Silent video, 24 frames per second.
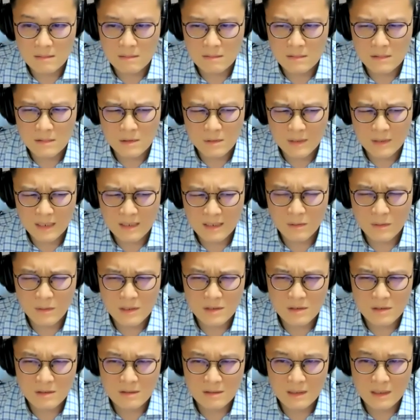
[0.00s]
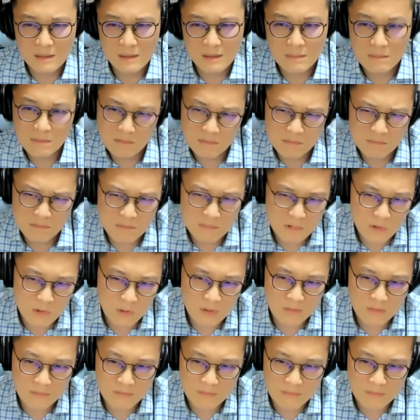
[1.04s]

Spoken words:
Do you get the question? I'm sort of.